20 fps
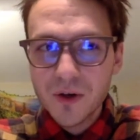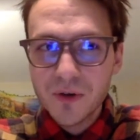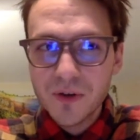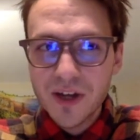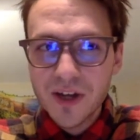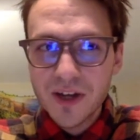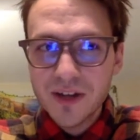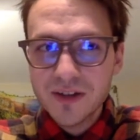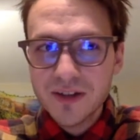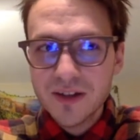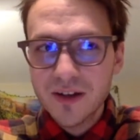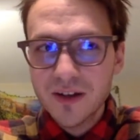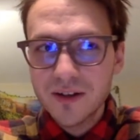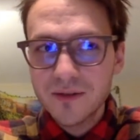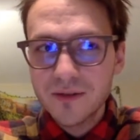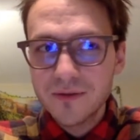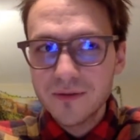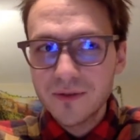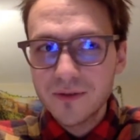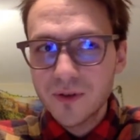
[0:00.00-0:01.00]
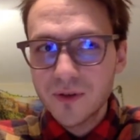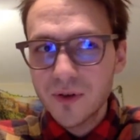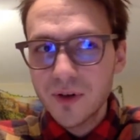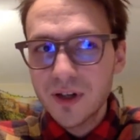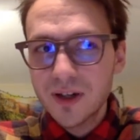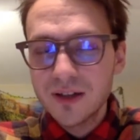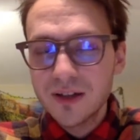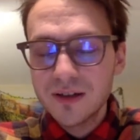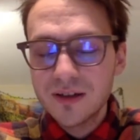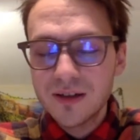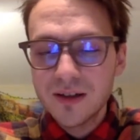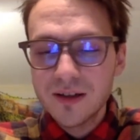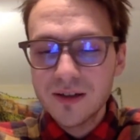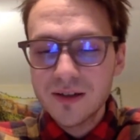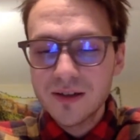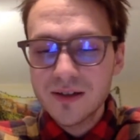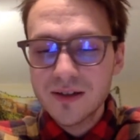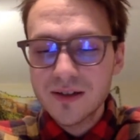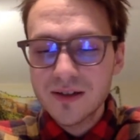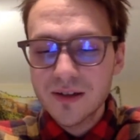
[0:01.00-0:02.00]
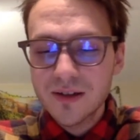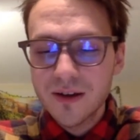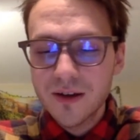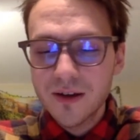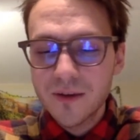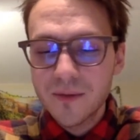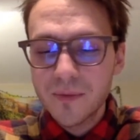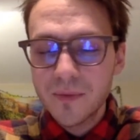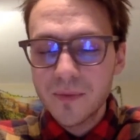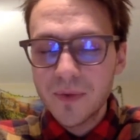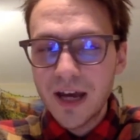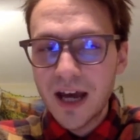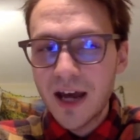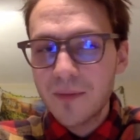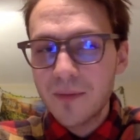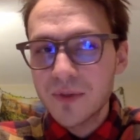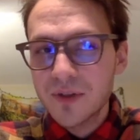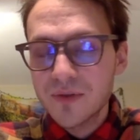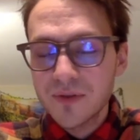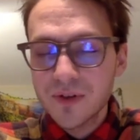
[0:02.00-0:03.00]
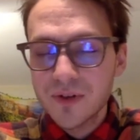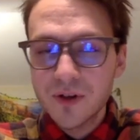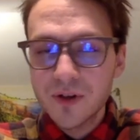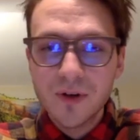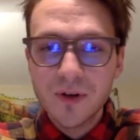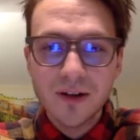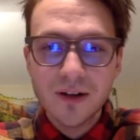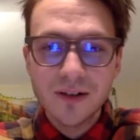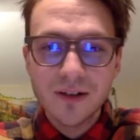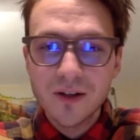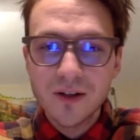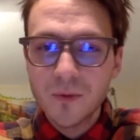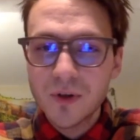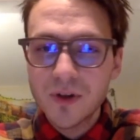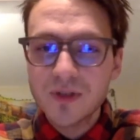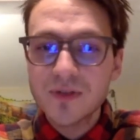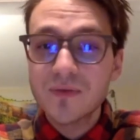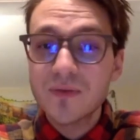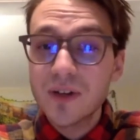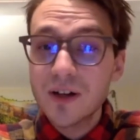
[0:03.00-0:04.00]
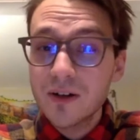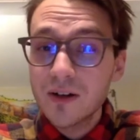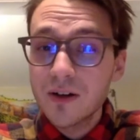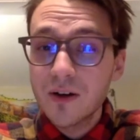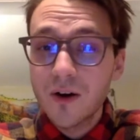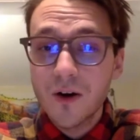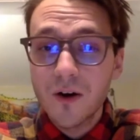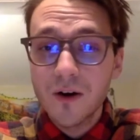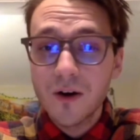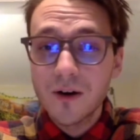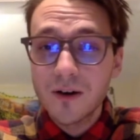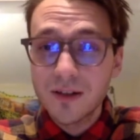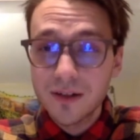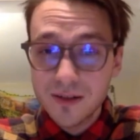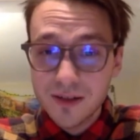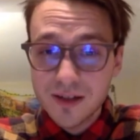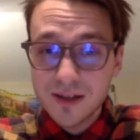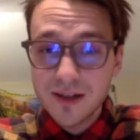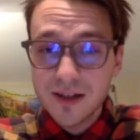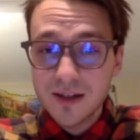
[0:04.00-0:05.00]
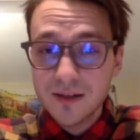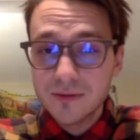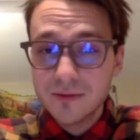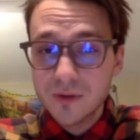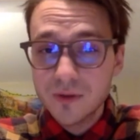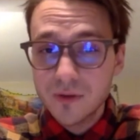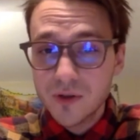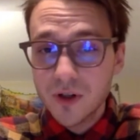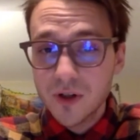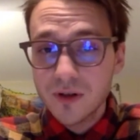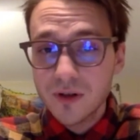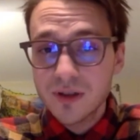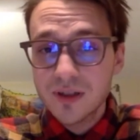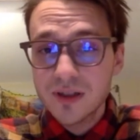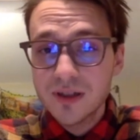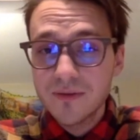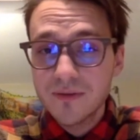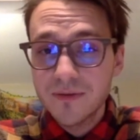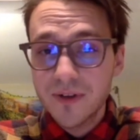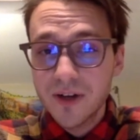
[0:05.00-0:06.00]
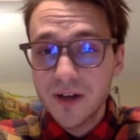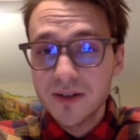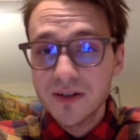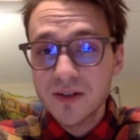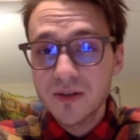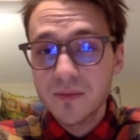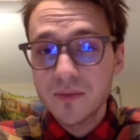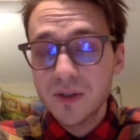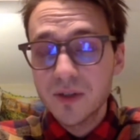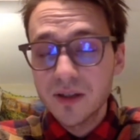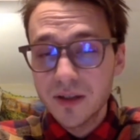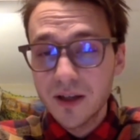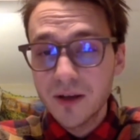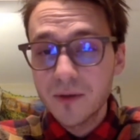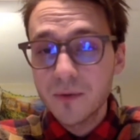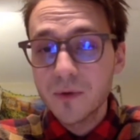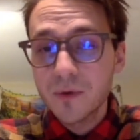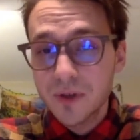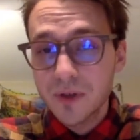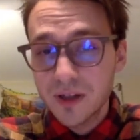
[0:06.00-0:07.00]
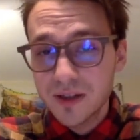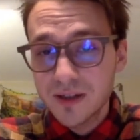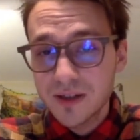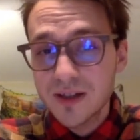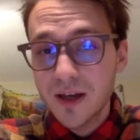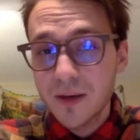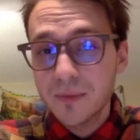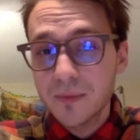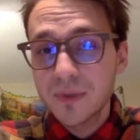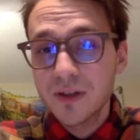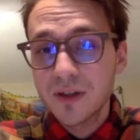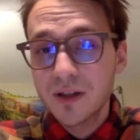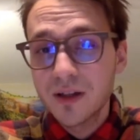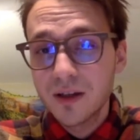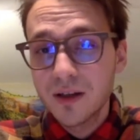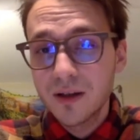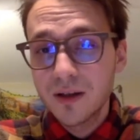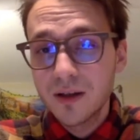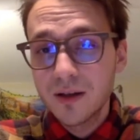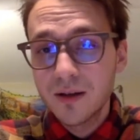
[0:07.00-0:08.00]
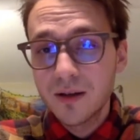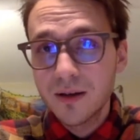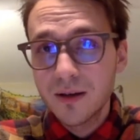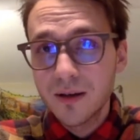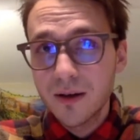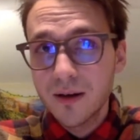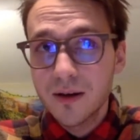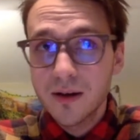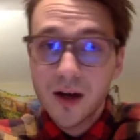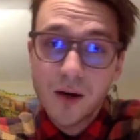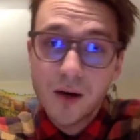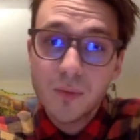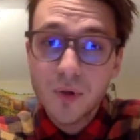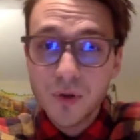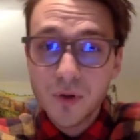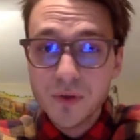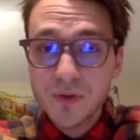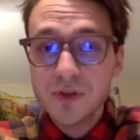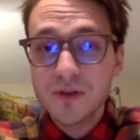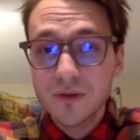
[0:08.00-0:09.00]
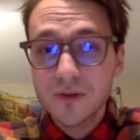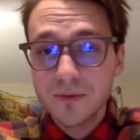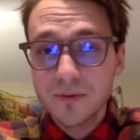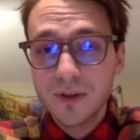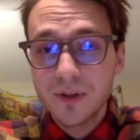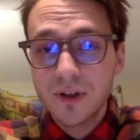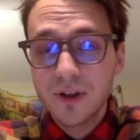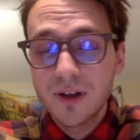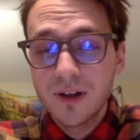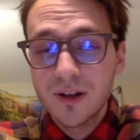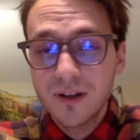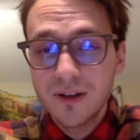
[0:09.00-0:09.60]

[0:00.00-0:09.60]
So that's kind of created this atmosphere around here where it's very hard in the state of New Jersey to find somebody that will accept compost.